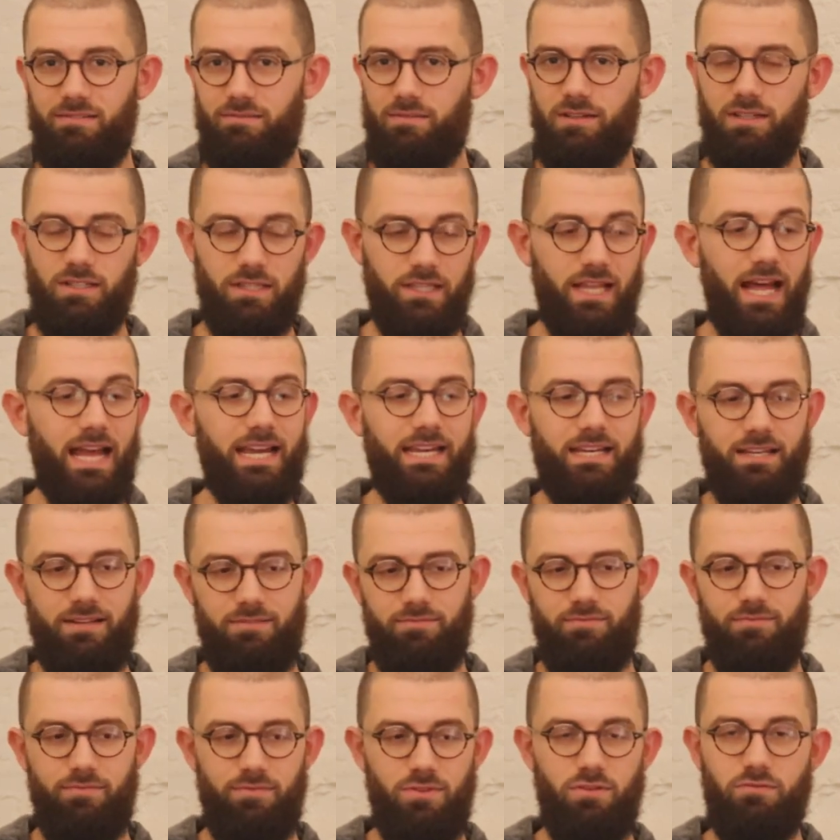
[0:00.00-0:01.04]
like
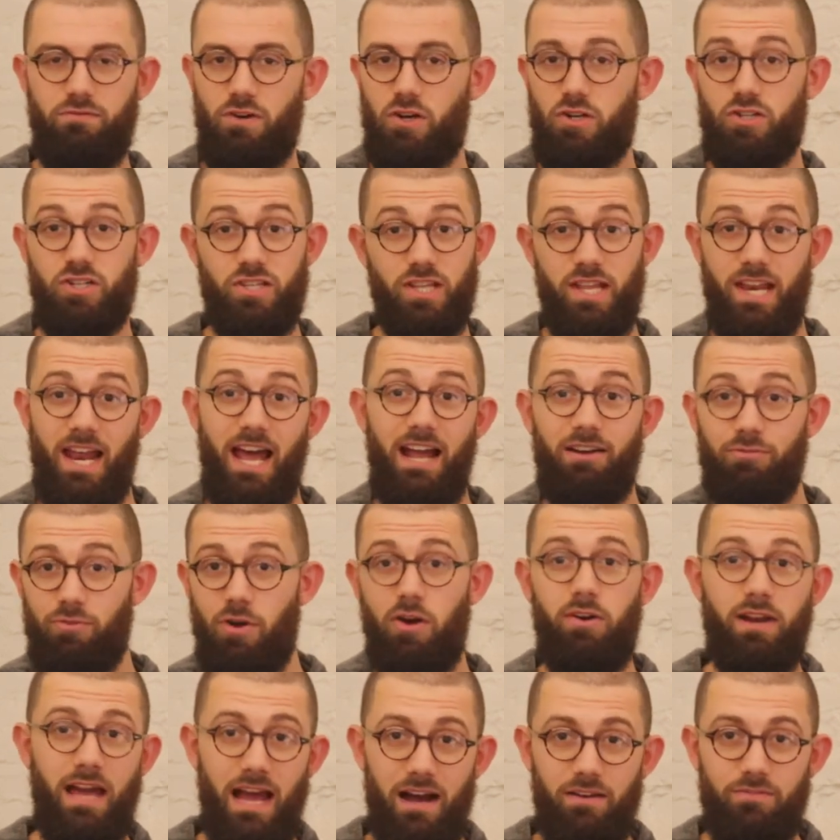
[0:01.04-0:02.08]
the version that I
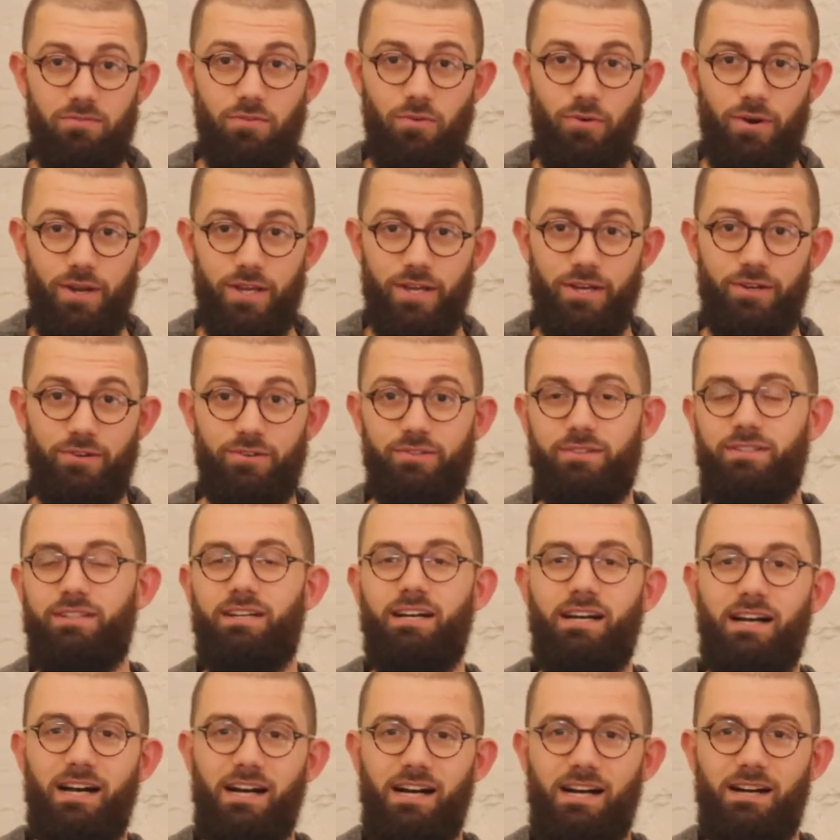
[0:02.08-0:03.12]
wrote out for you,
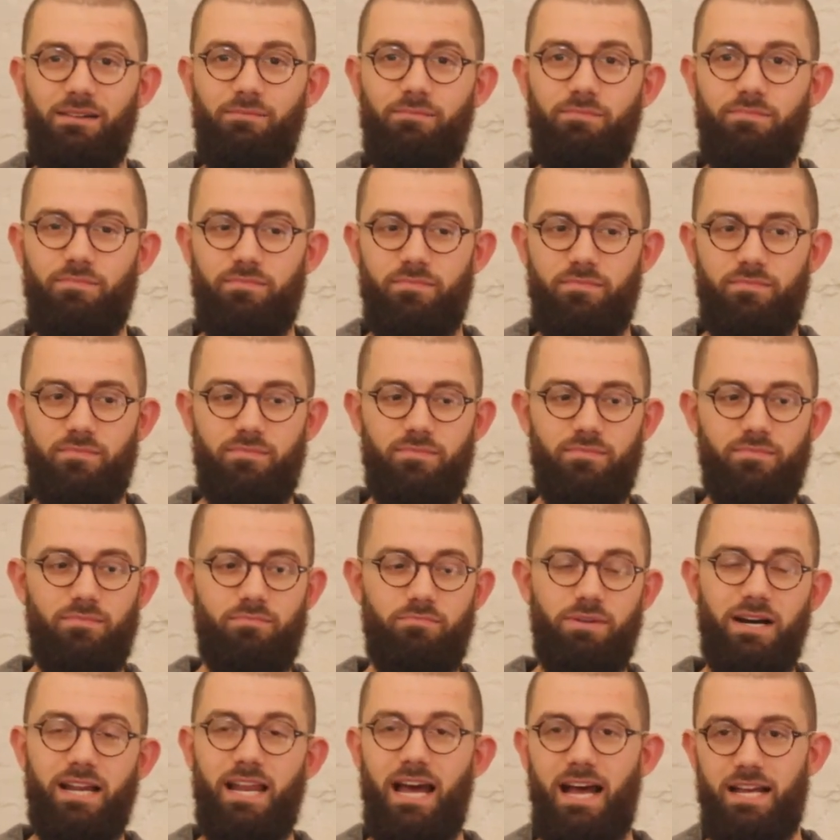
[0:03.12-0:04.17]

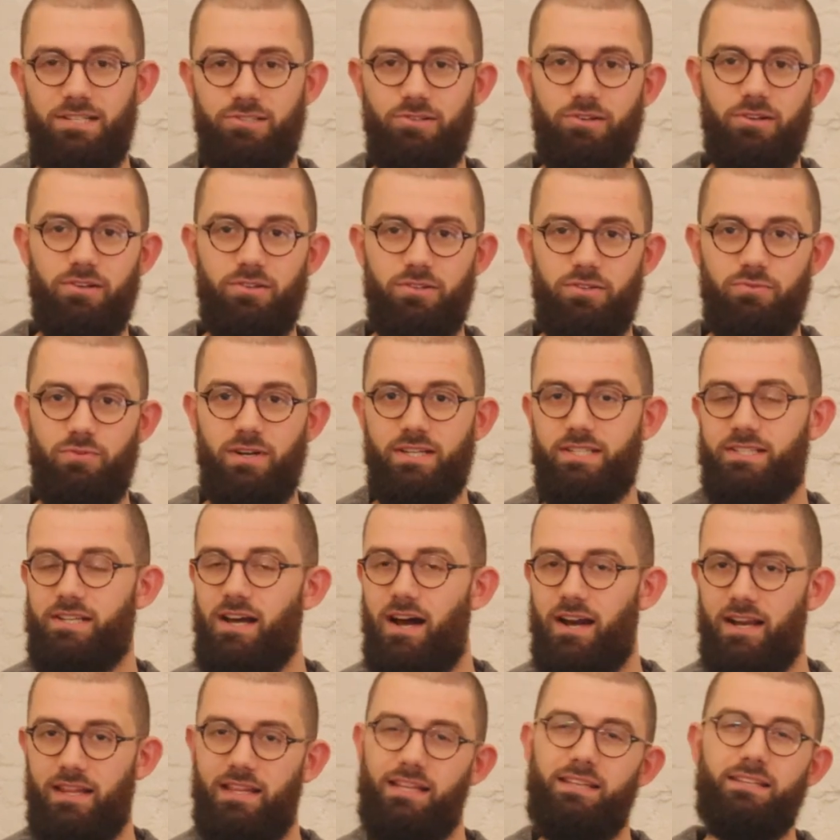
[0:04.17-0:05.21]
but has your own twist
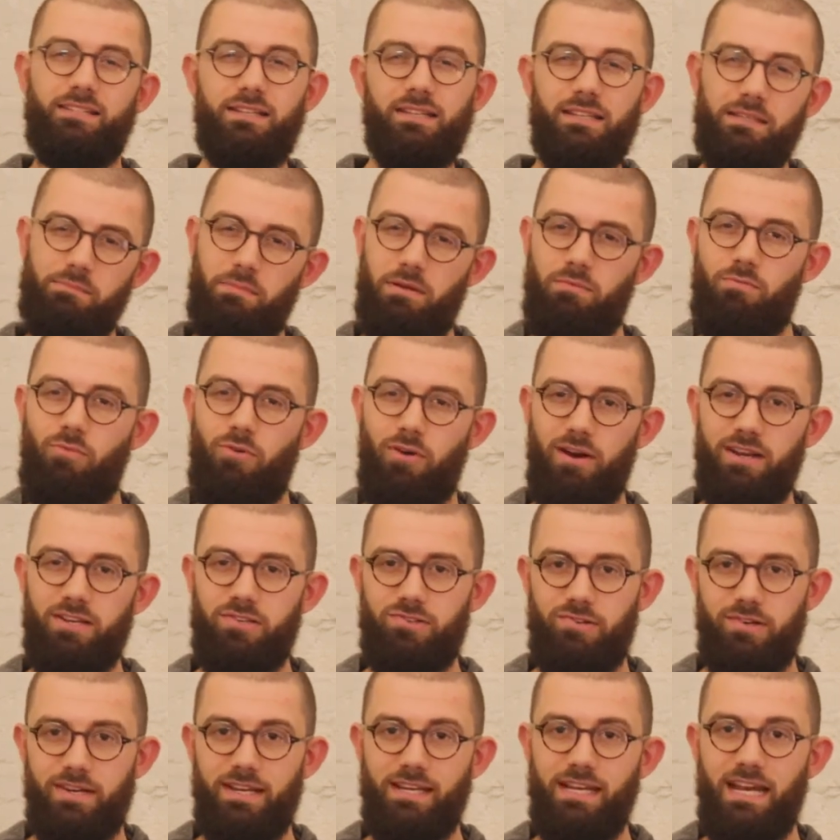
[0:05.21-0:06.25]
on it. And it's a little bit more
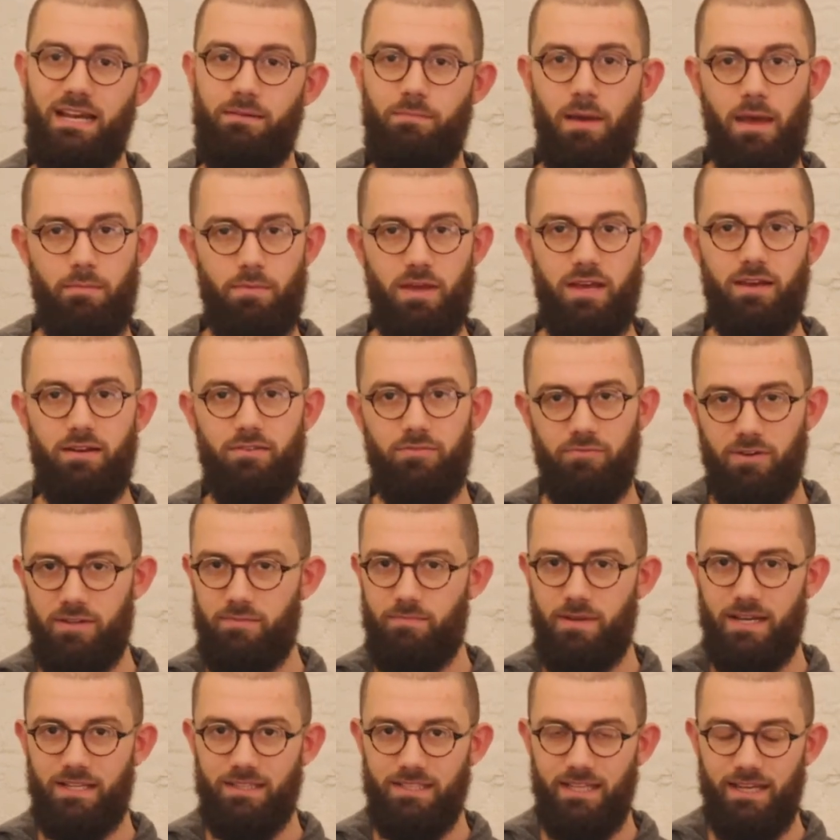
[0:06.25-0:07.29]
intriguing, maybe
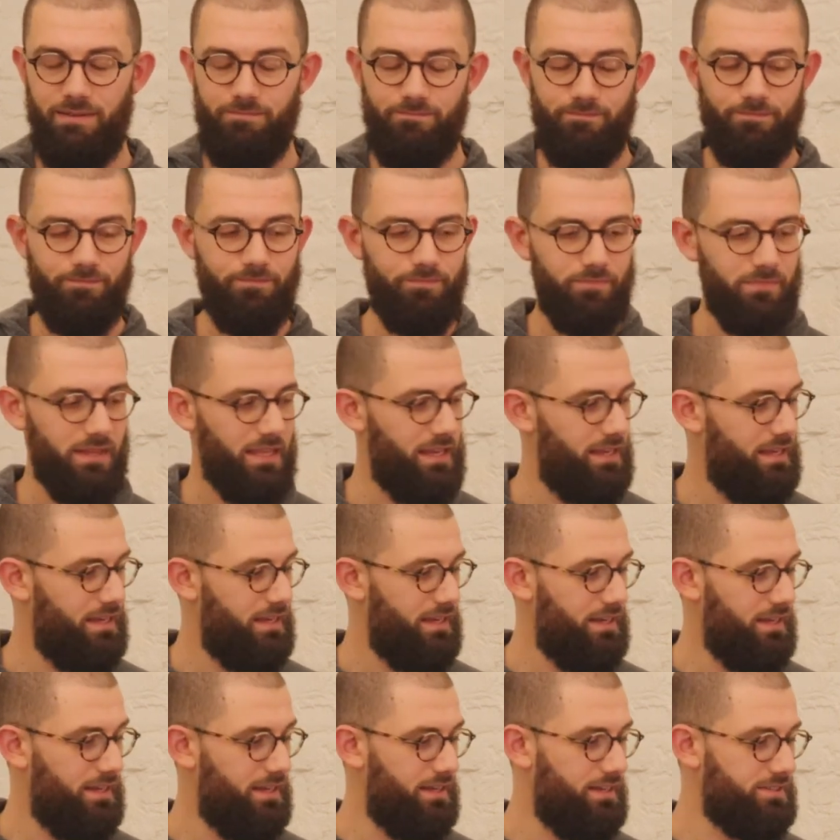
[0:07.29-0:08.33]
rhythmically.
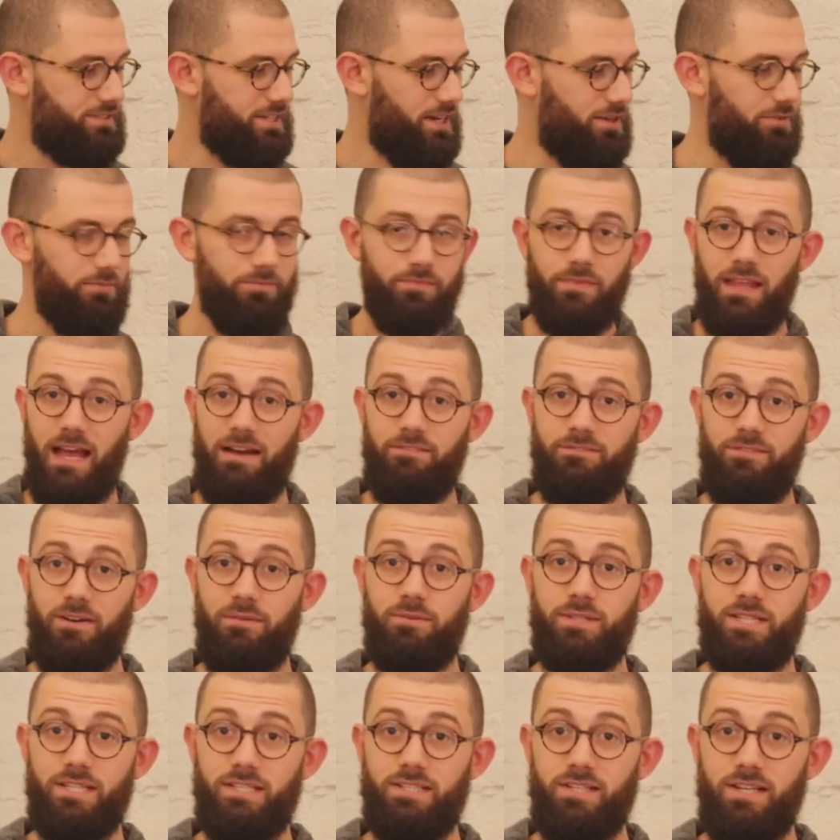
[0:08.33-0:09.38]
So have fun
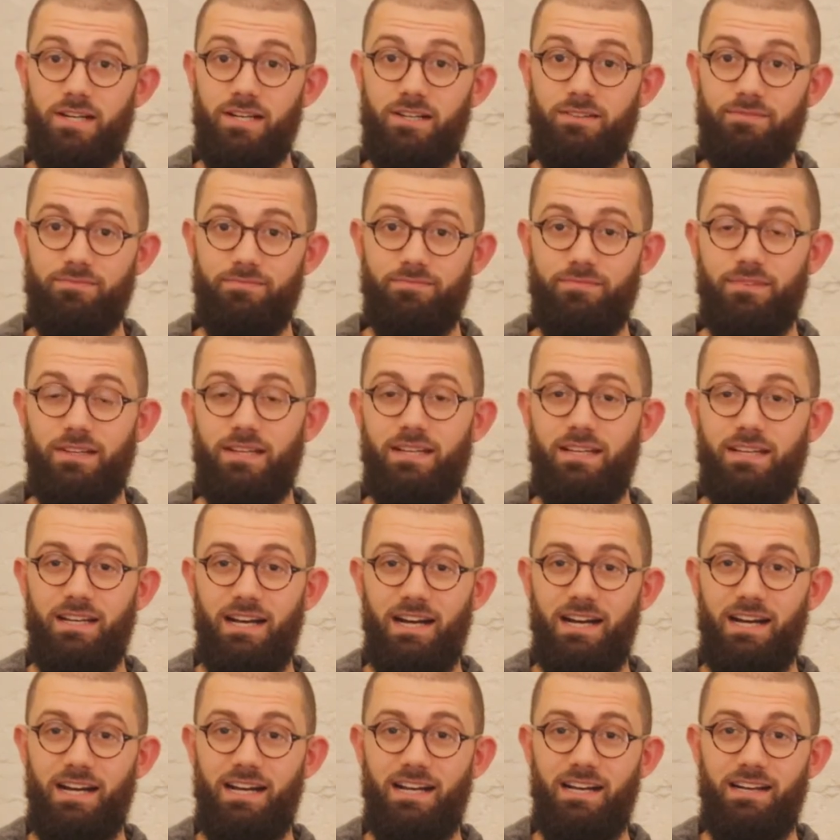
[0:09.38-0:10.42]
with this, y'all,
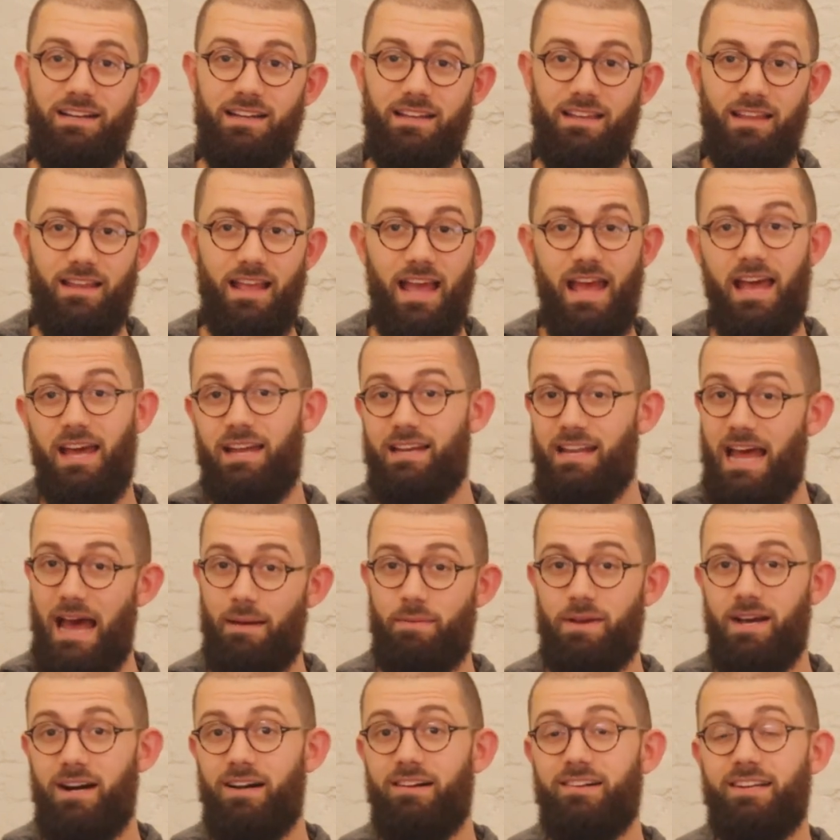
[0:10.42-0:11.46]
and
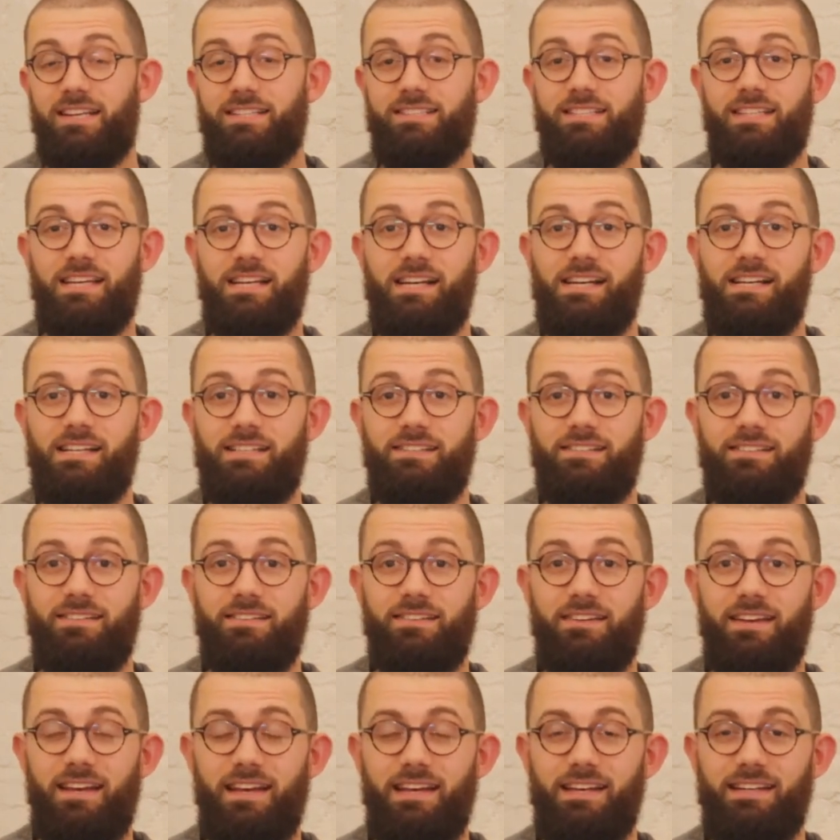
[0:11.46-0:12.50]
happy holidays again.
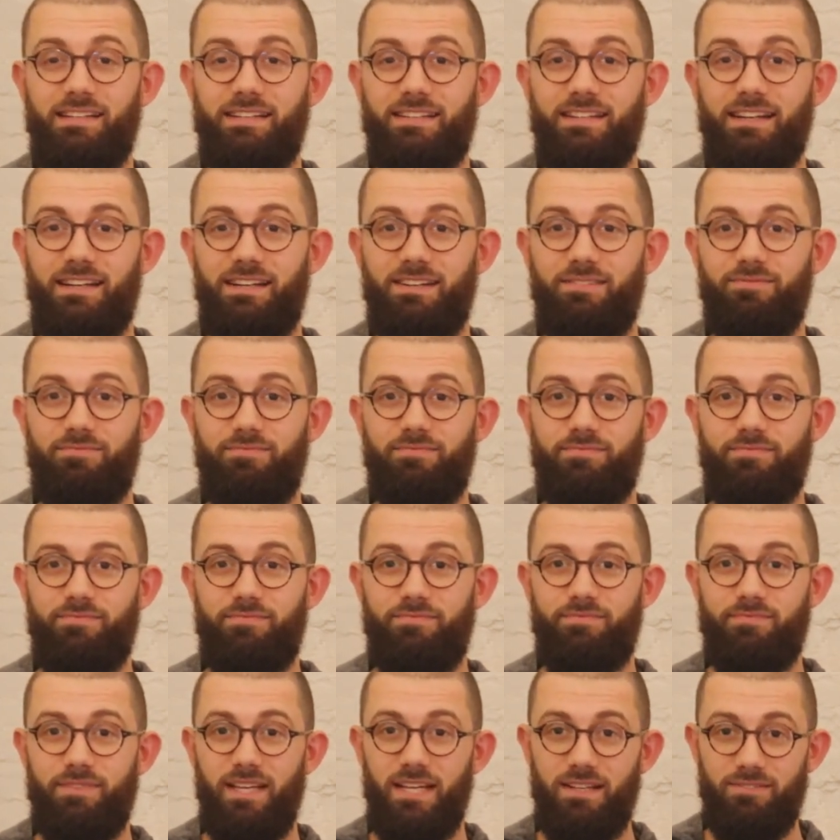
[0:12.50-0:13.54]
And
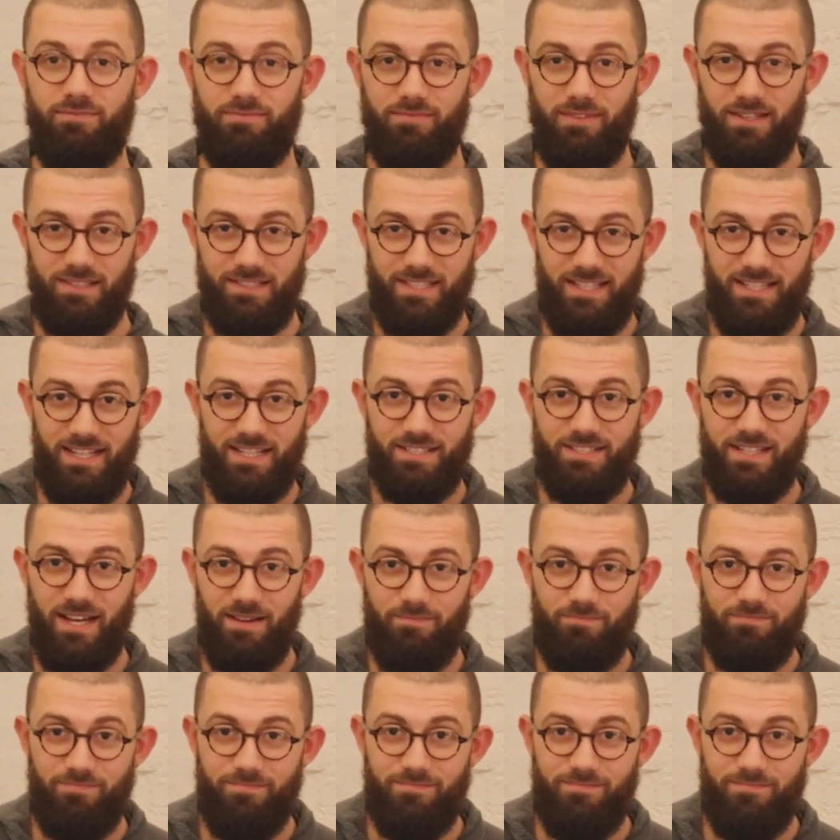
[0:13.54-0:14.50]
I'll see you next time.